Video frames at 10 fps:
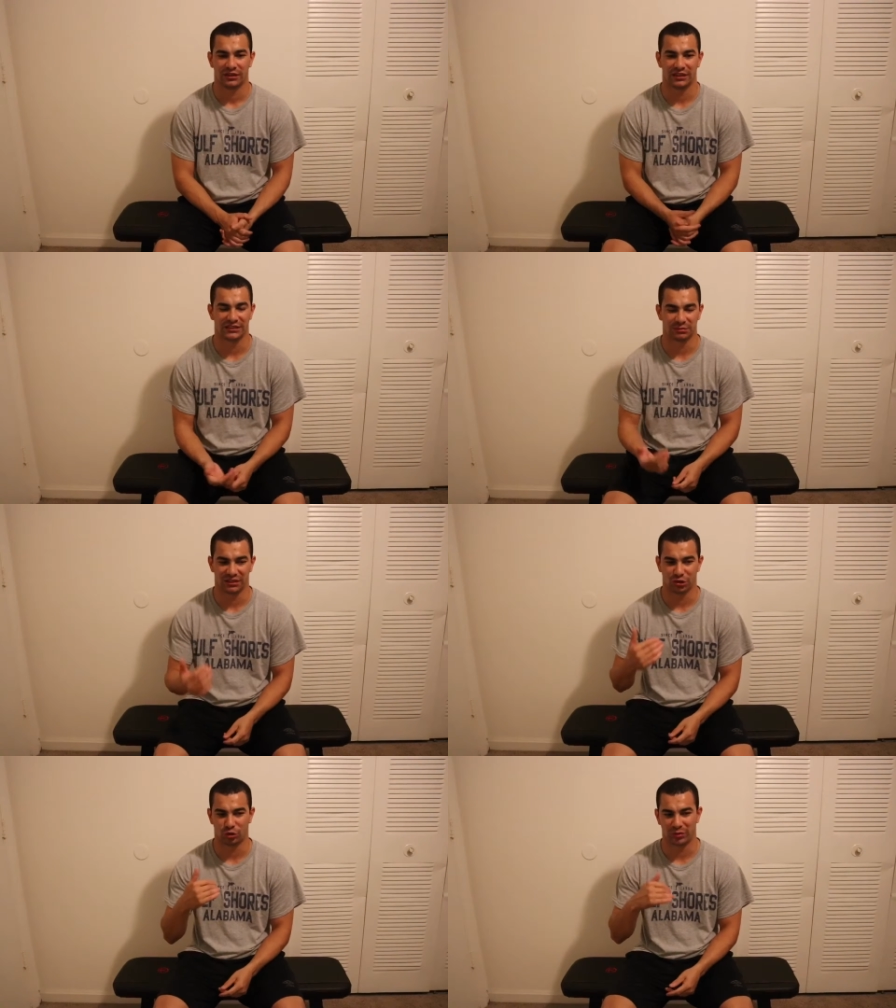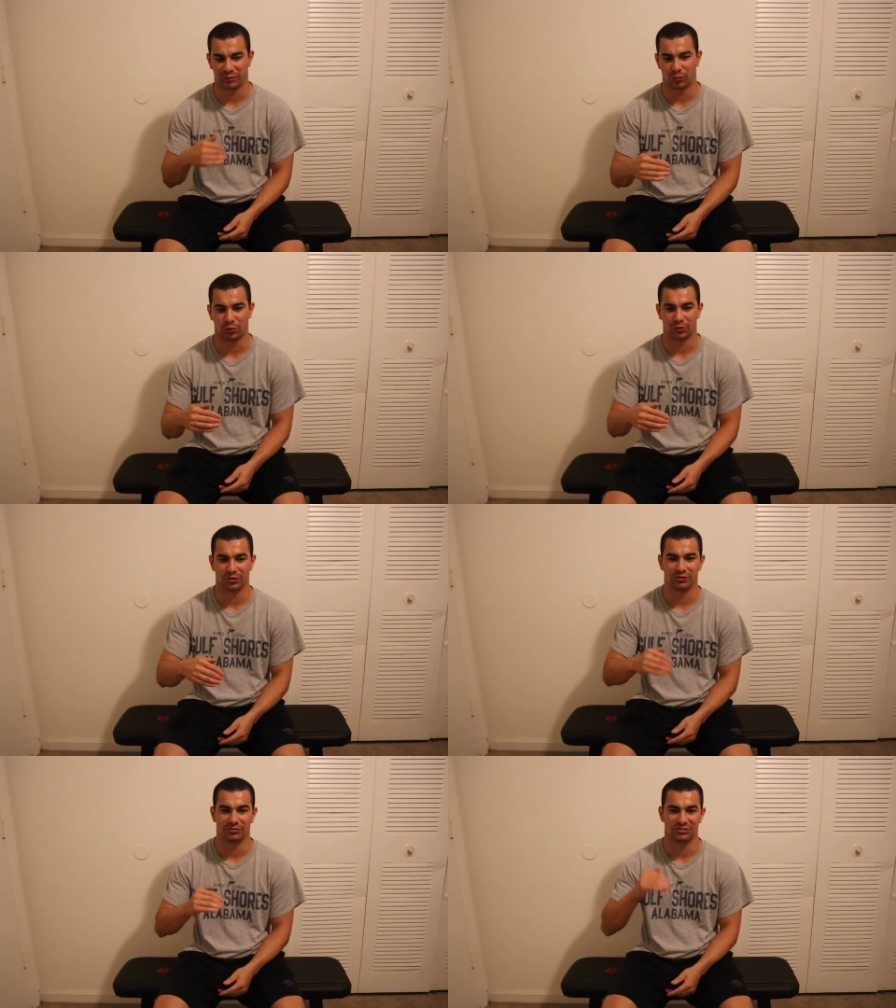gives me a little bit
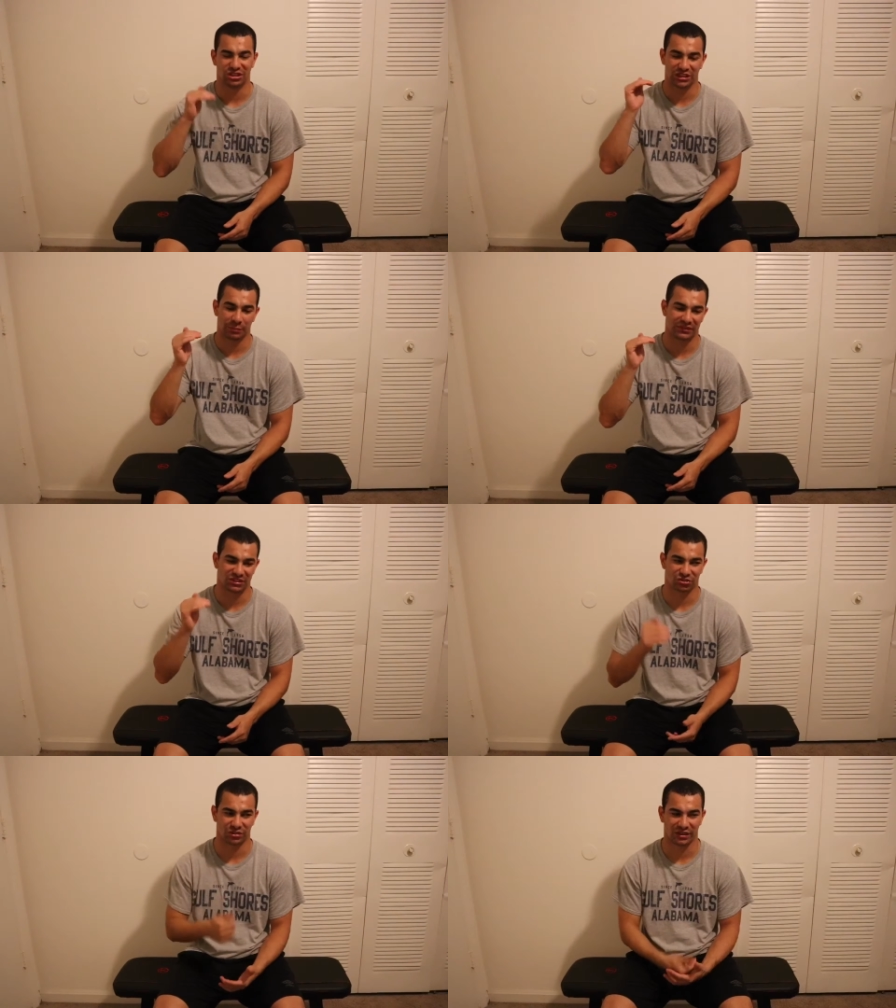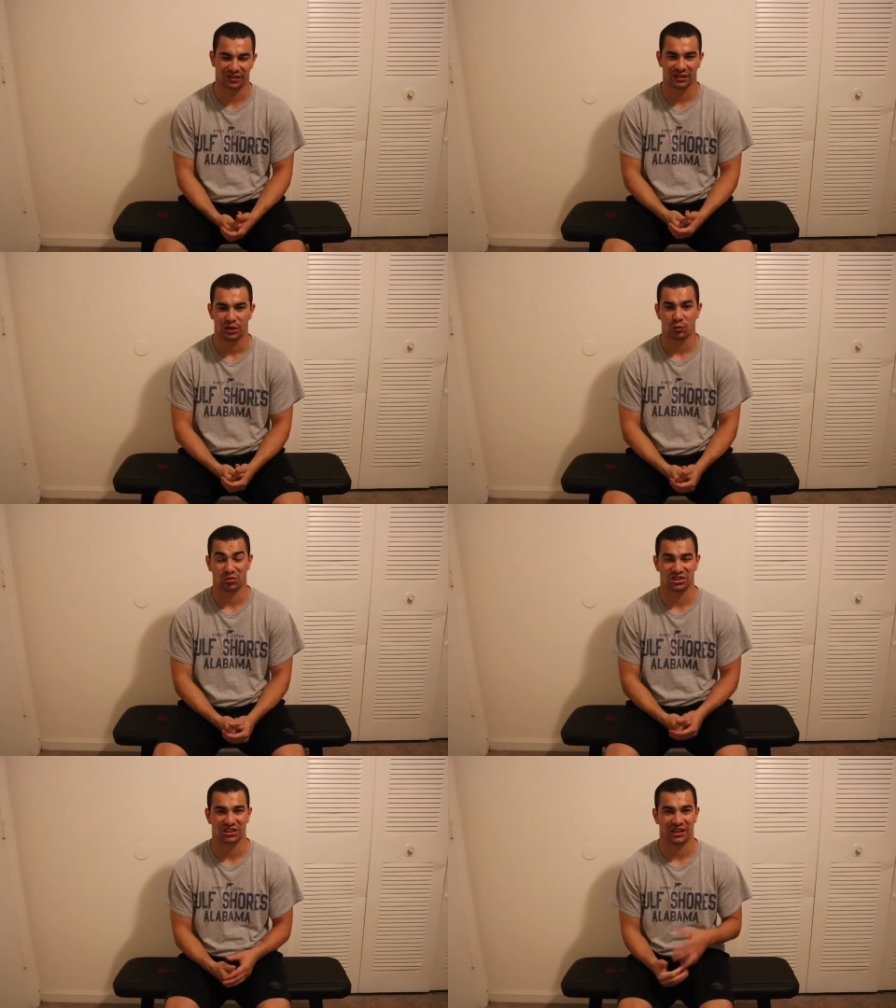more jump in strength,
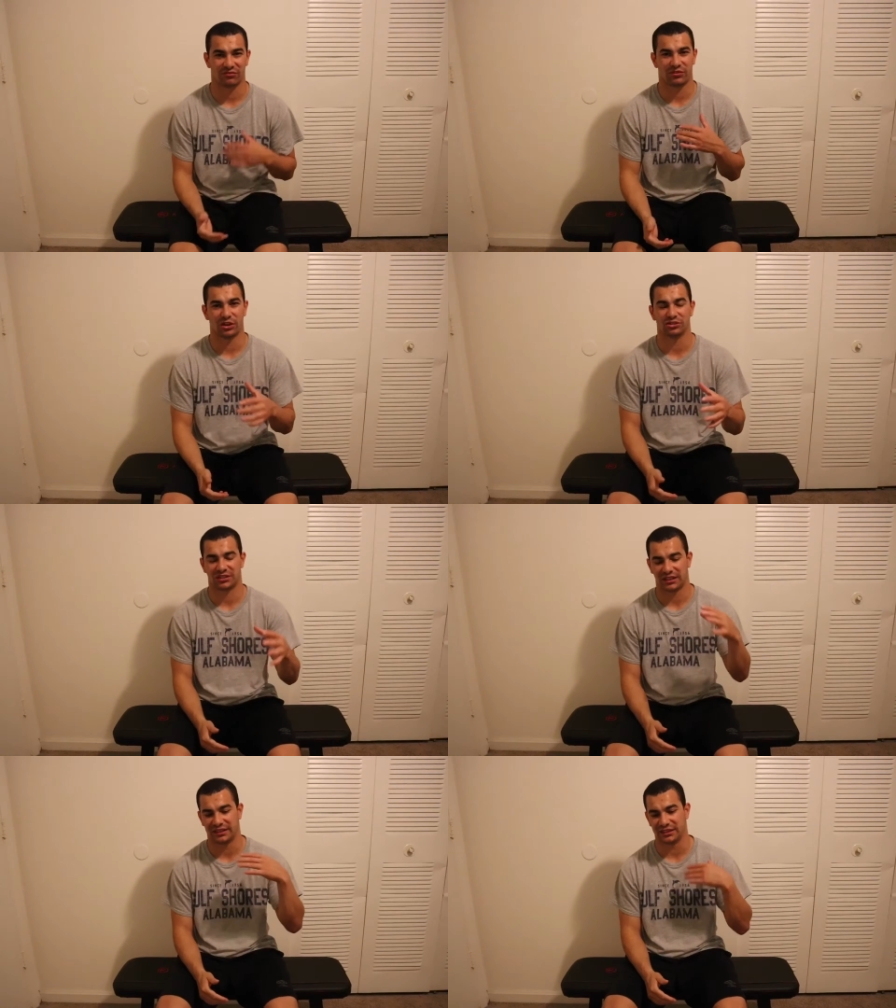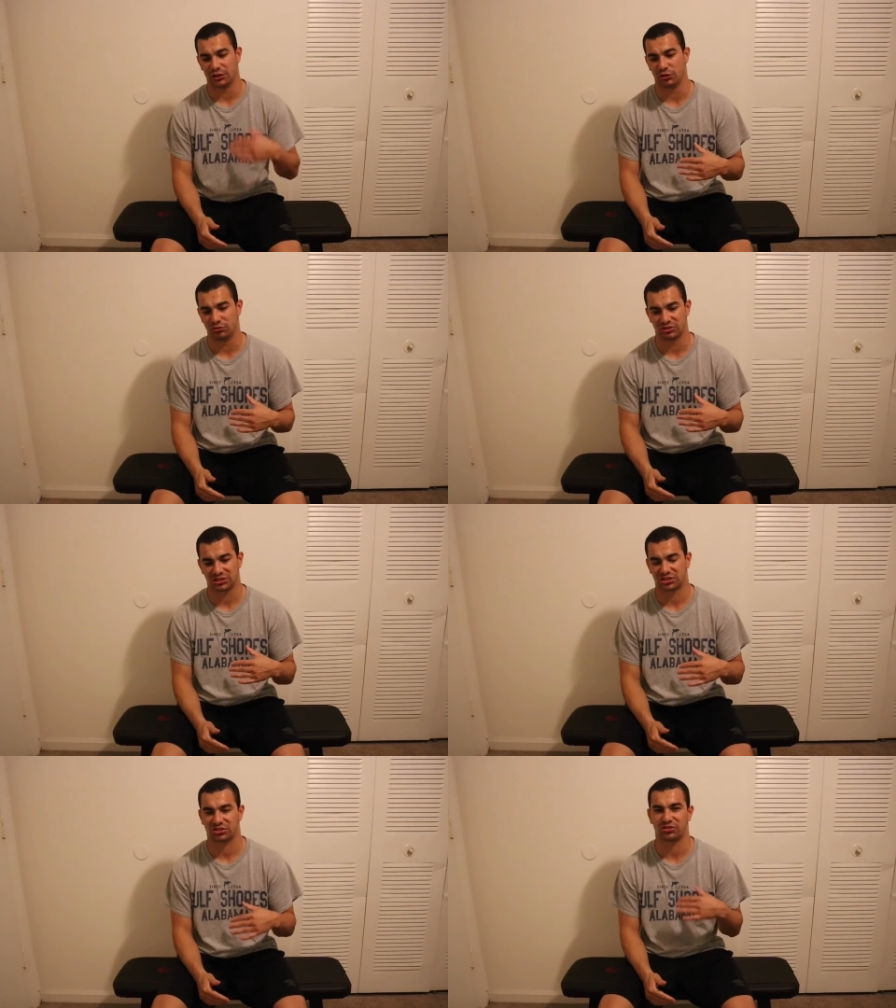which at first I did lose
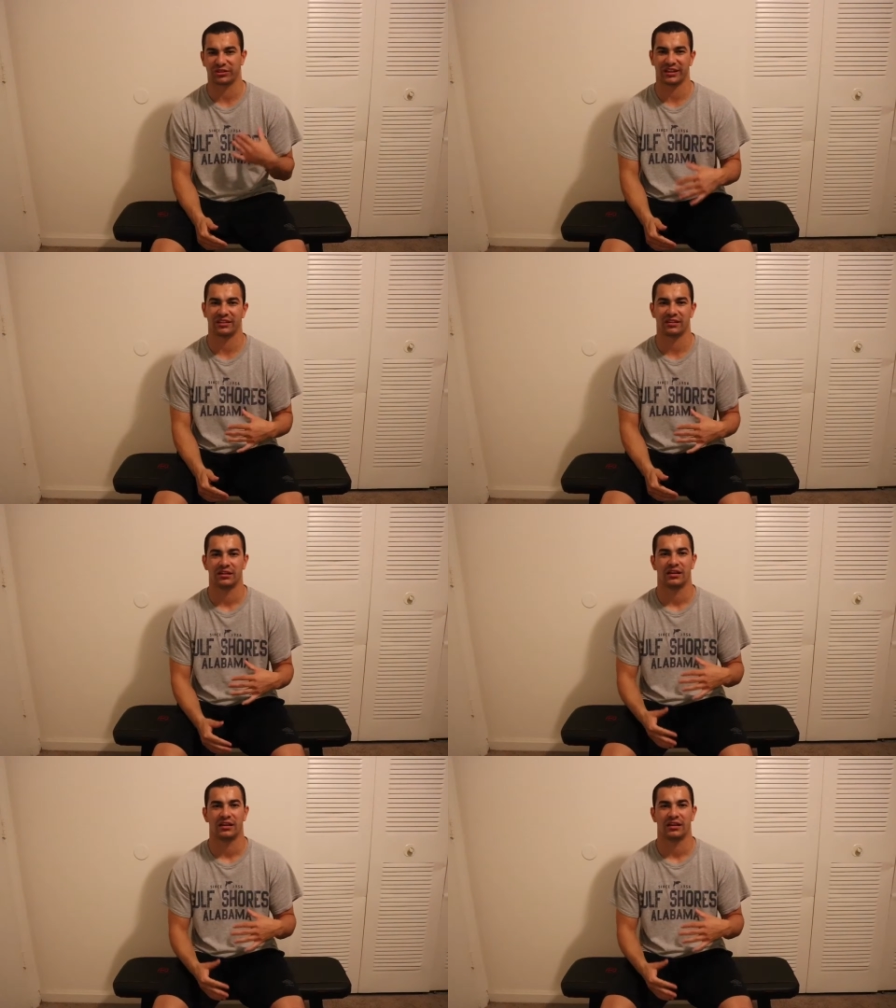strength.